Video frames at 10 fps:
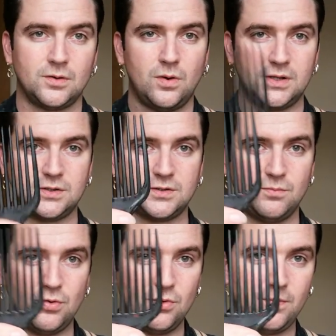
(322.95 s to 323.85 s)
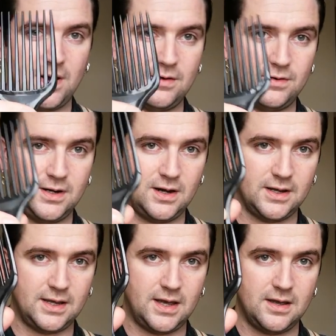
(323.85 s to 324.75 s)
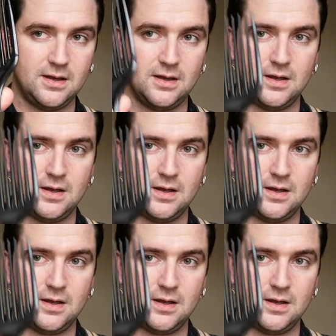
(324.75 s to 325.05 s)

quite small, but I really like it.